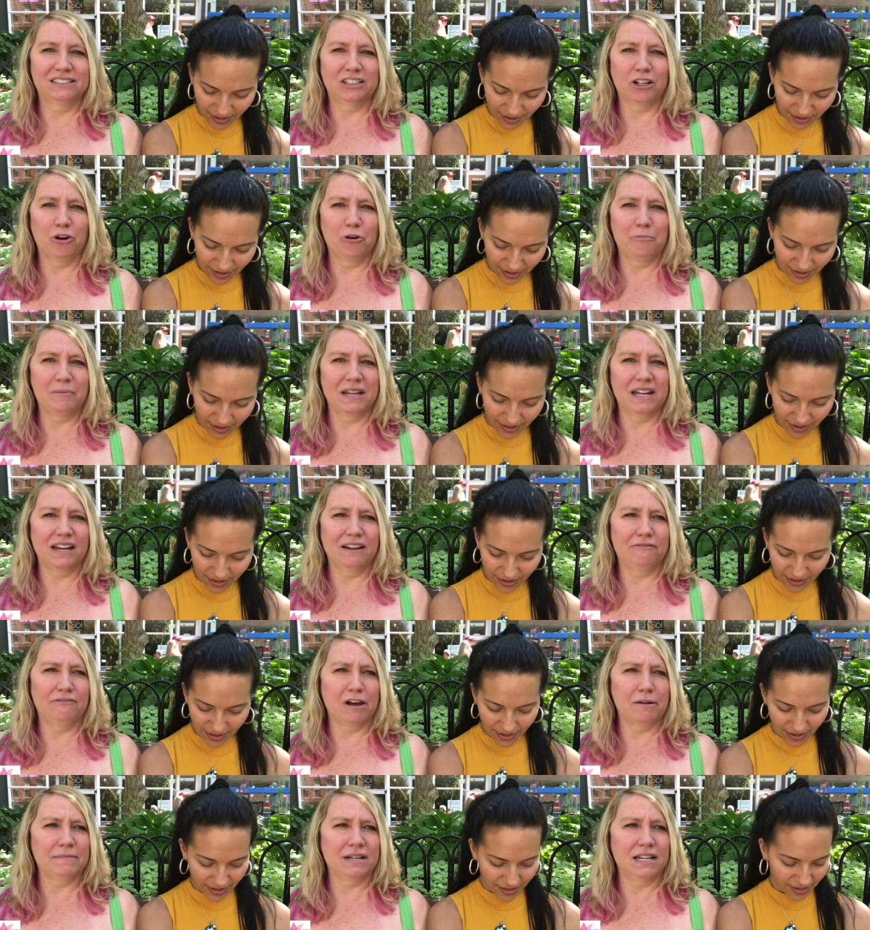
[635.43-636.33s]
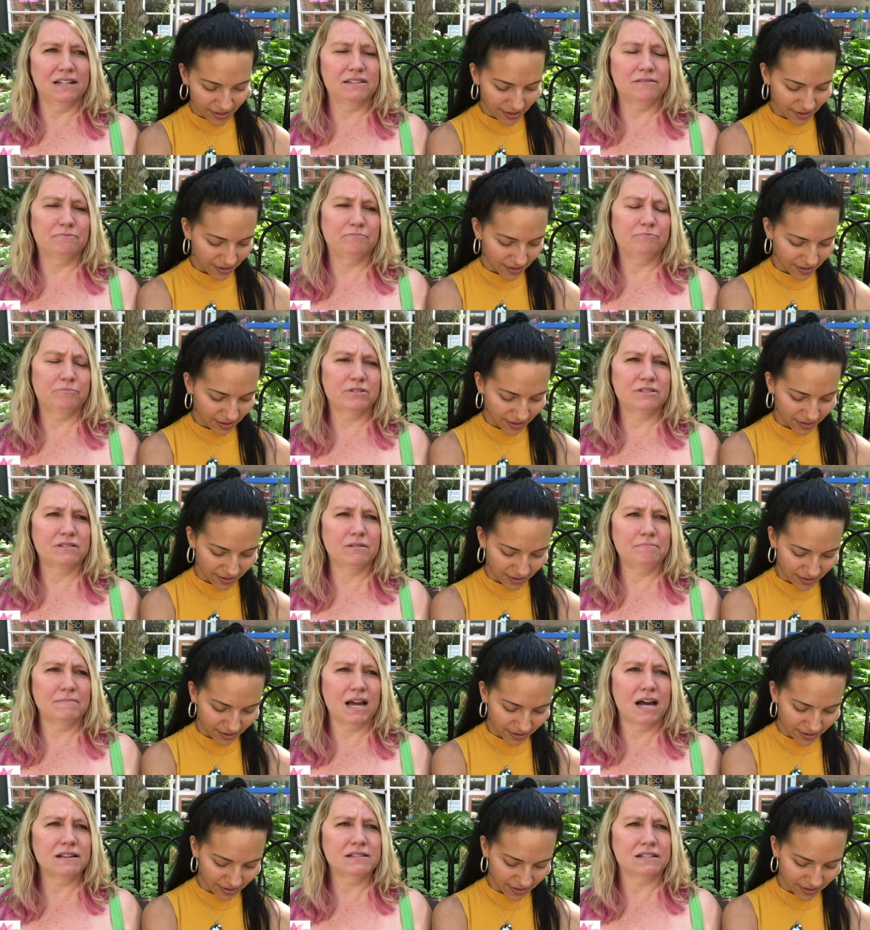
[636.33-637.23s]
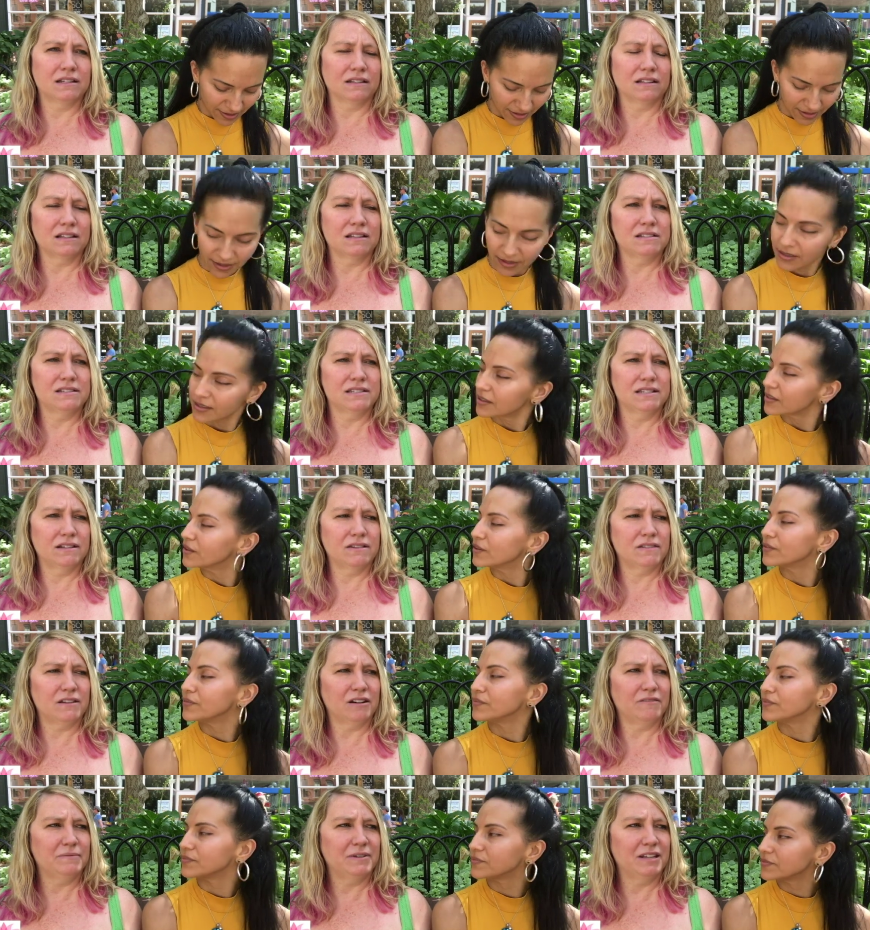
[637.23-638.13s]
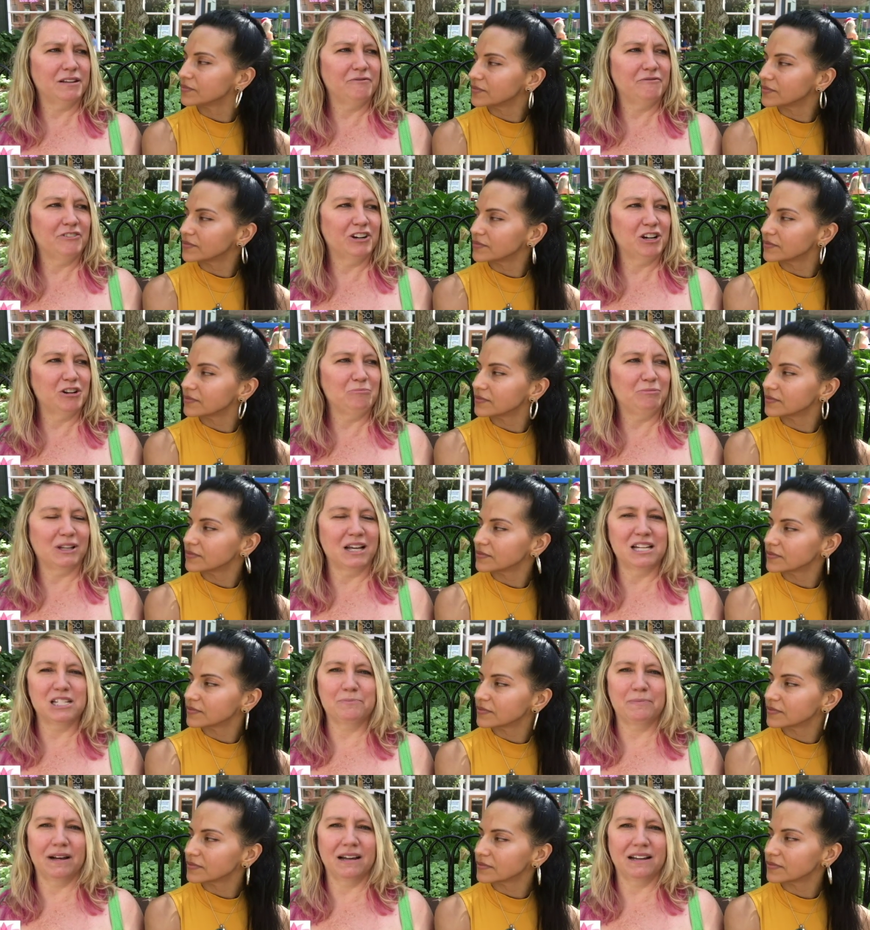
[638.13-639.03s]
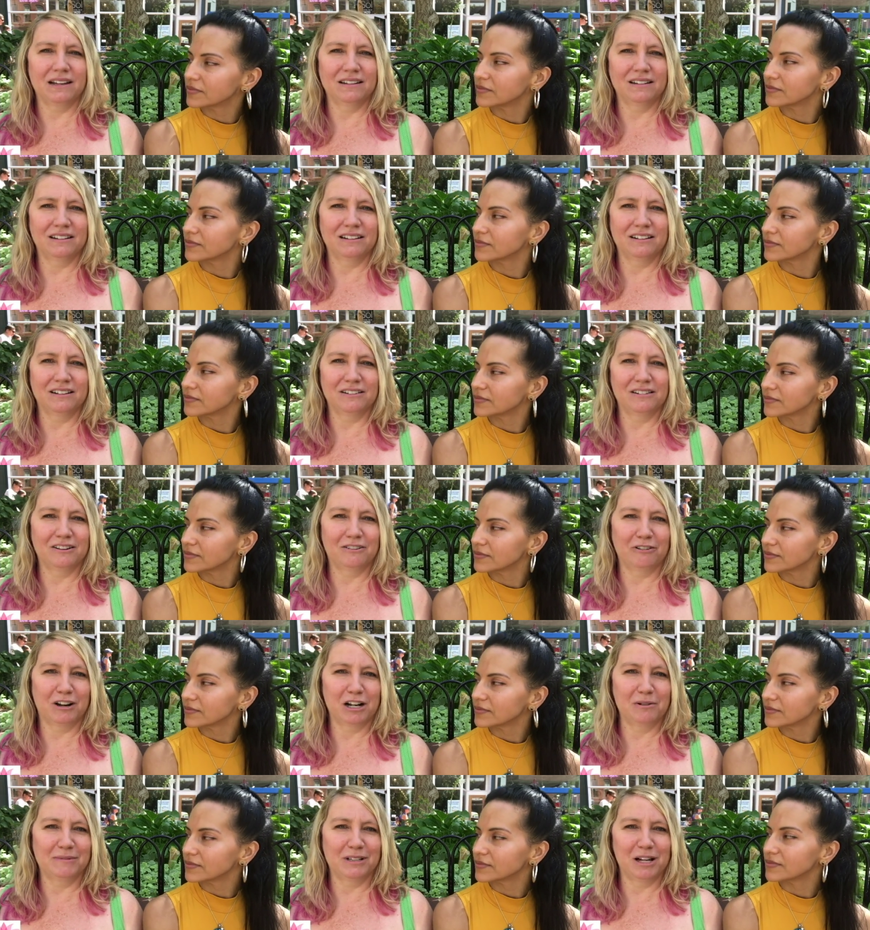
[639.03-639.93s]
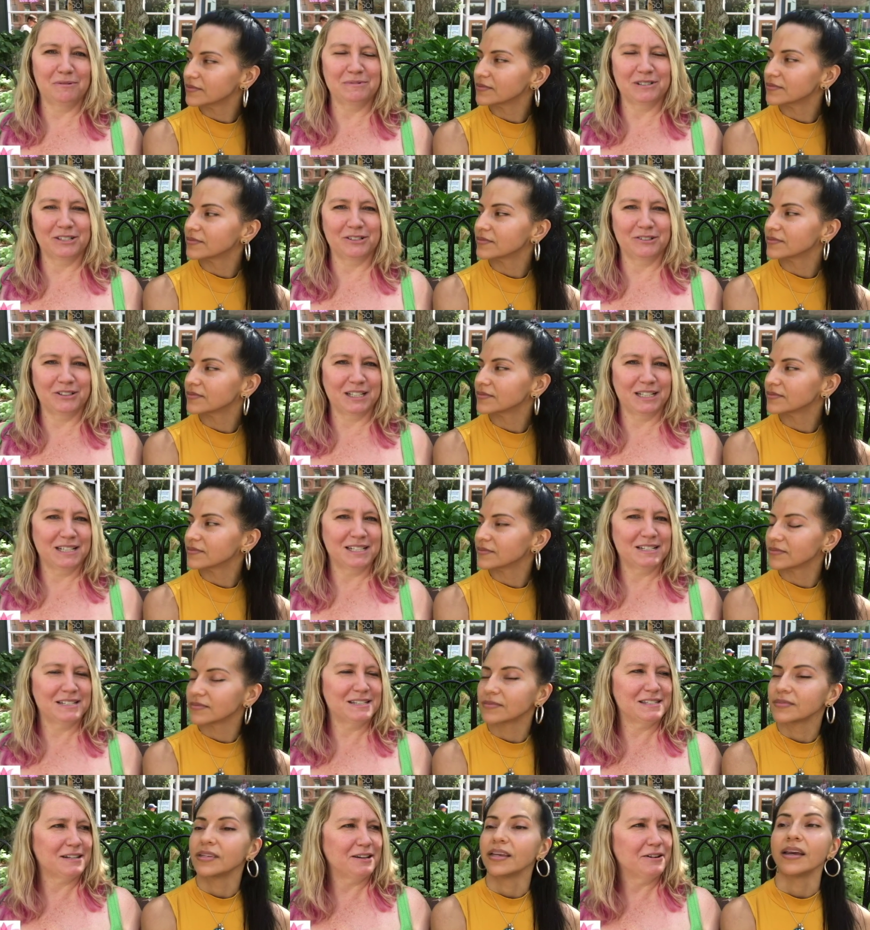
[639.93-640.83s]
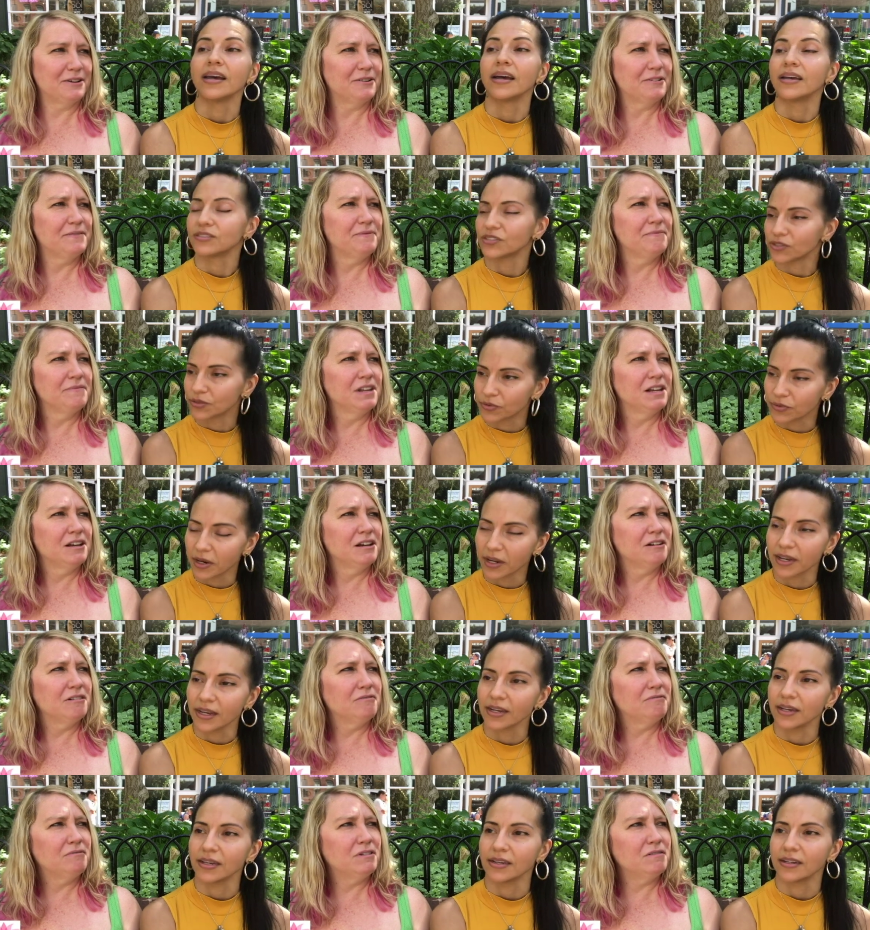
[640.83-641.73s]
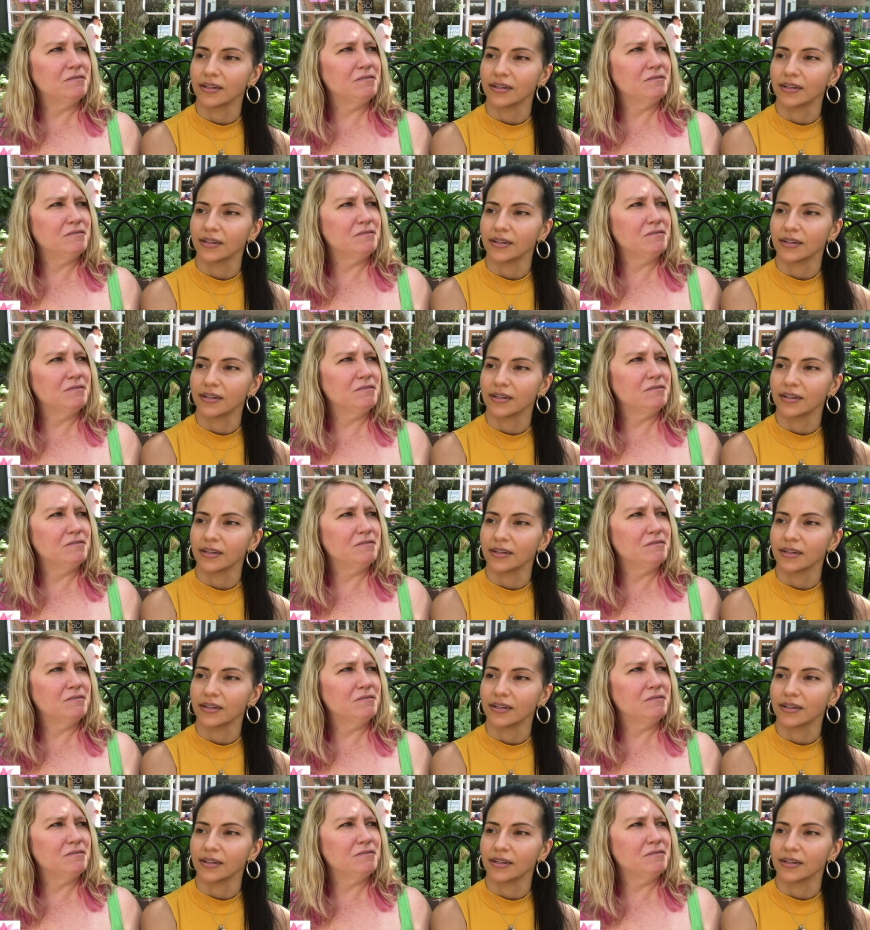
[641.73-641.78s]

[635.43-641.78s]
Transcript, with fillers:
Speaker 1: so many feminines, some masculines too, that are being very blessed by incredible opportunities. So. Yes, you're right.